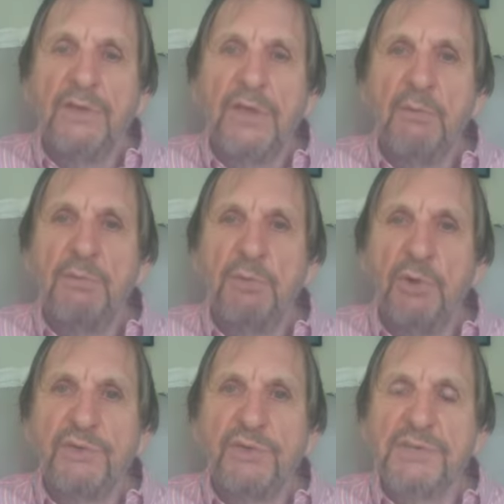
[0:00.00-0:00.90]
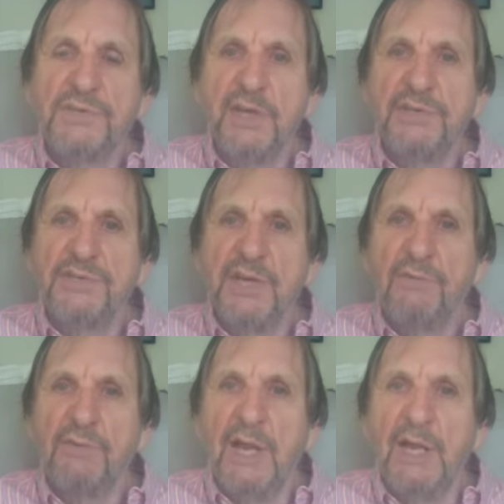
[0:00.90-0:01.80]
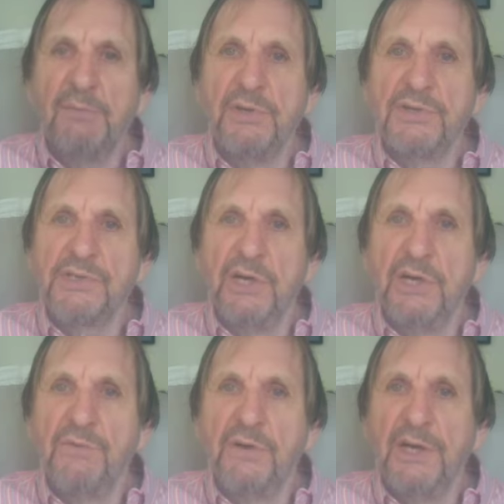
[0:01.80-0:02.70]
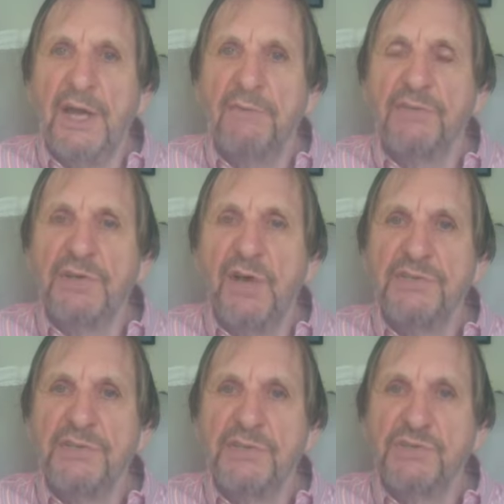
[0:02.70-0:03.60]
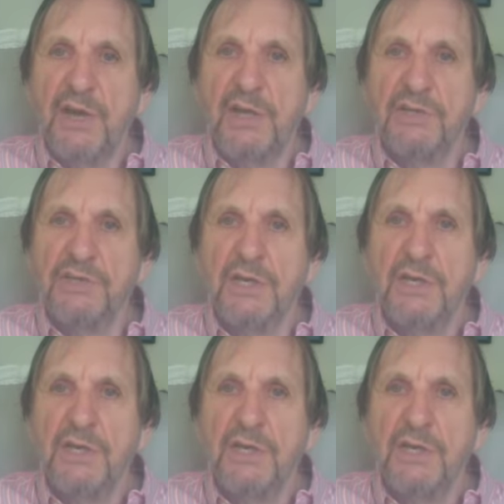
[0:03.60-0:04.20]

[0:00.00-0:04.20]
Then we move to discuss several elements of an advertising strategy: